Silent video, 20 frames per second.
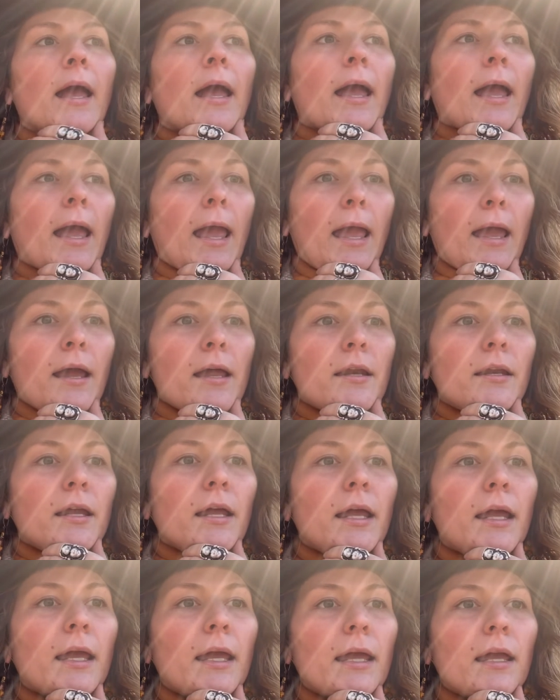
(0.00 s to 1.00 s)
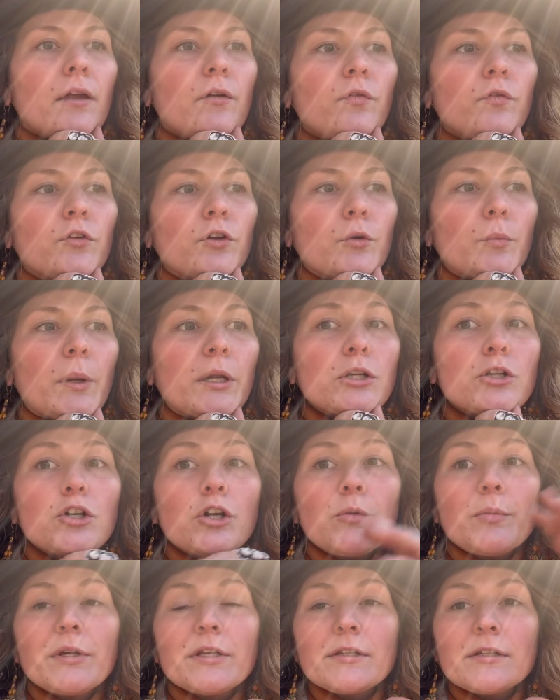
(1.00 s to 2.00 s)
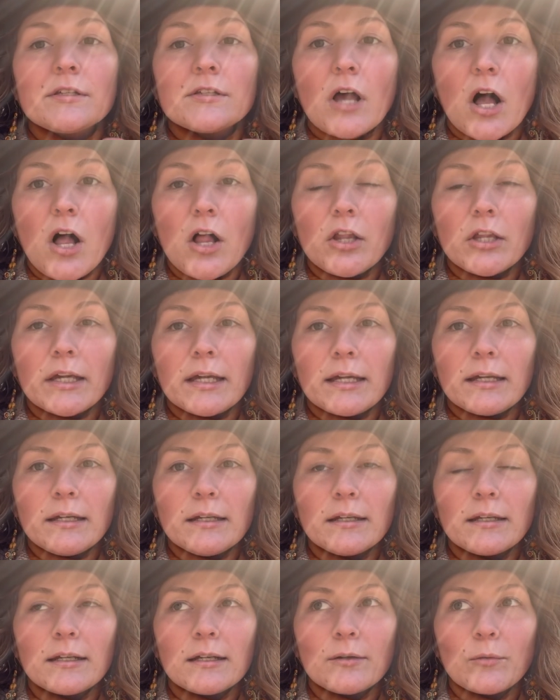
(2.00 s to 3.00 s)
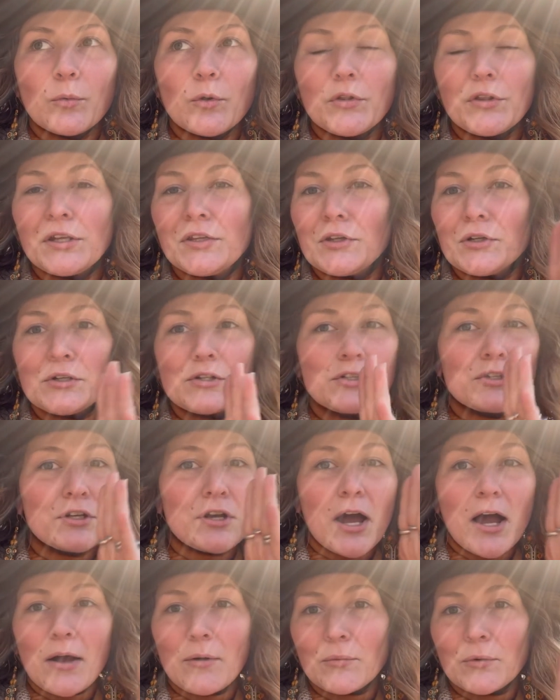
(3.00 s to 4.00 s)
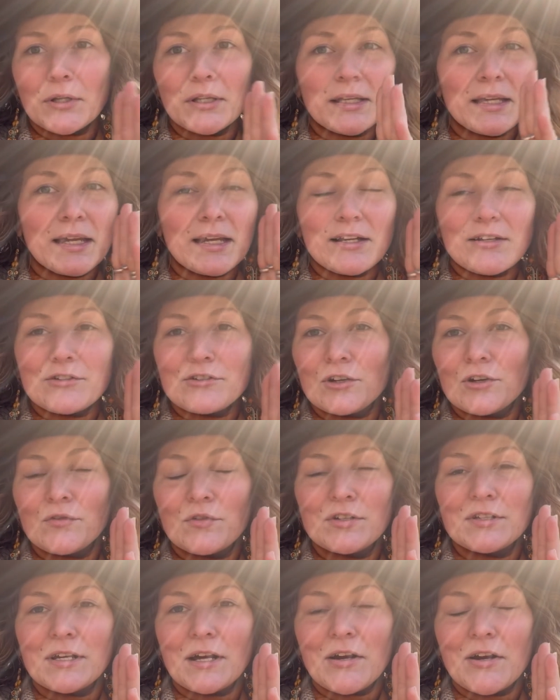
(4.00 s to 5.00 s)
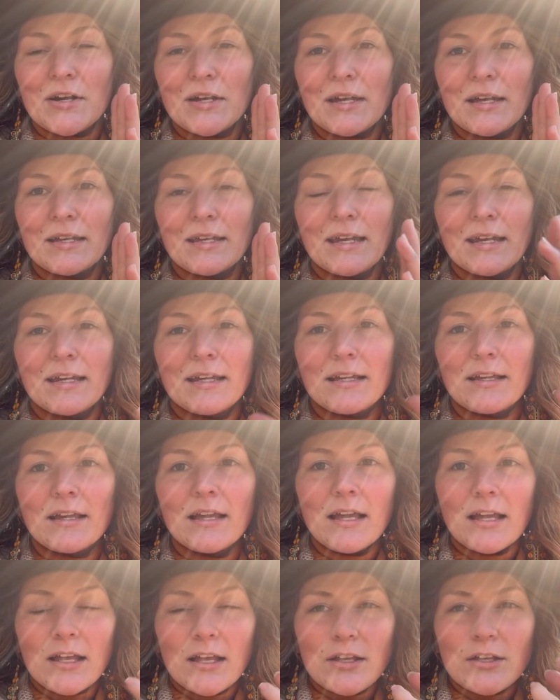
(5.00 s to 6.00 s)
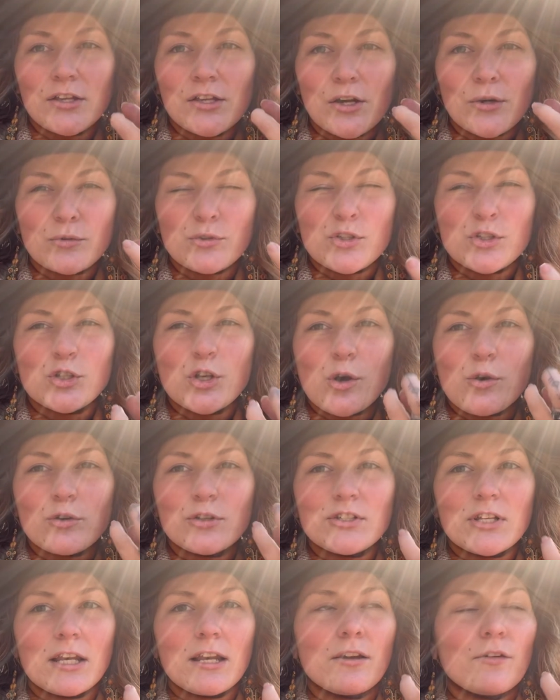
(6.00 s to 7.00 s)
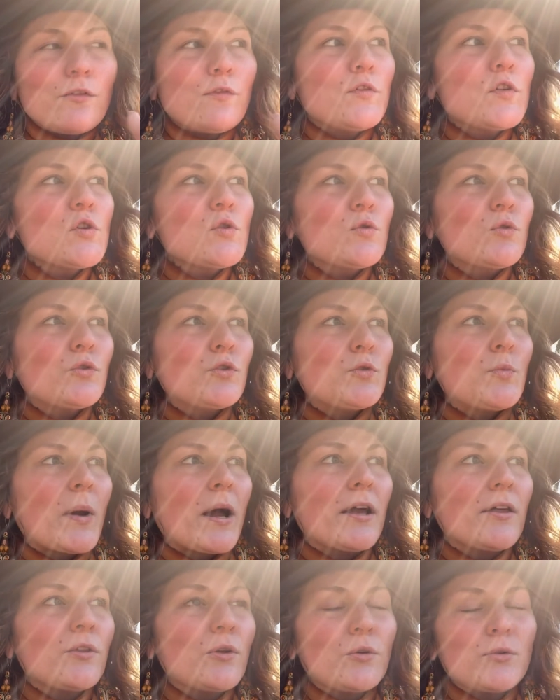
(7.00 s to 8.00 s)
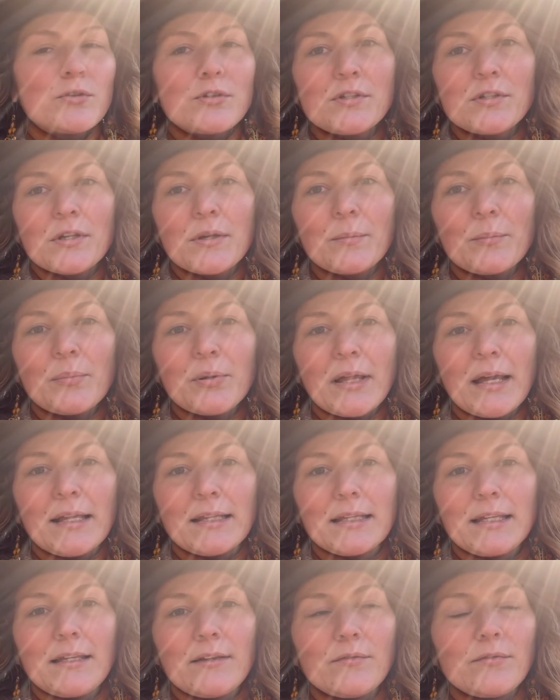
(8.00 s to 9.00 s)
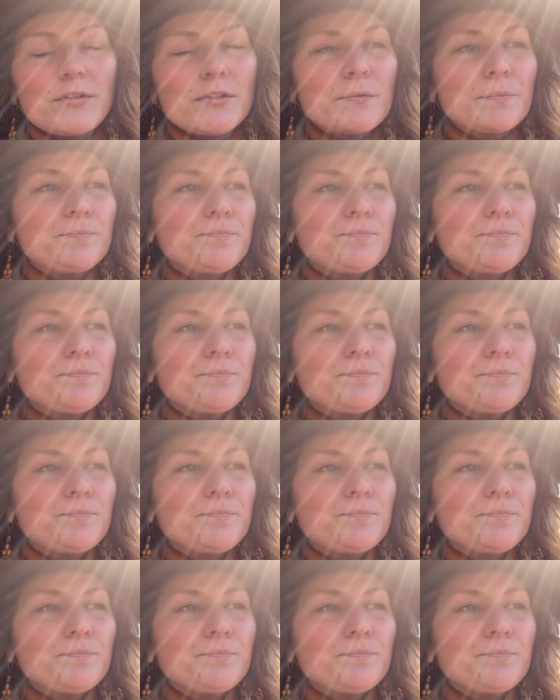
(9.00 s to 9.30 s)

And if your menstruum is solid, well, then there's not really any surface area getting, soaked and infused by those plant leaves.